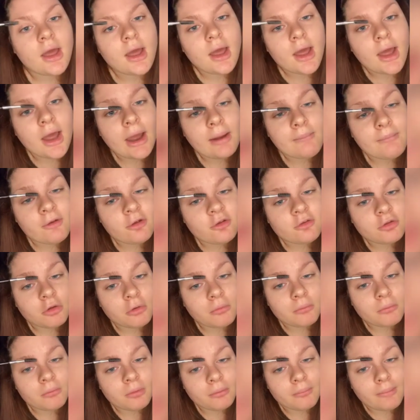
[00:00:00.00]
eyebrows.
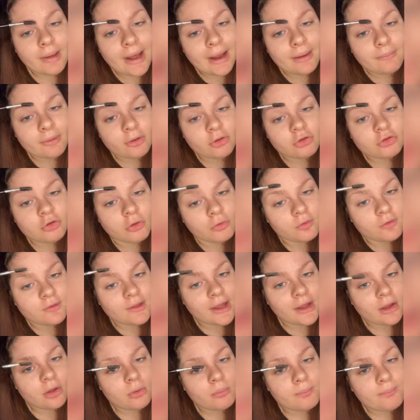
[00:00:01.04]
My eyebrows don't stay
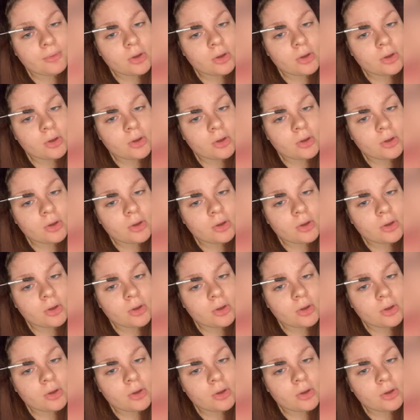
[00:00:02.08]
up.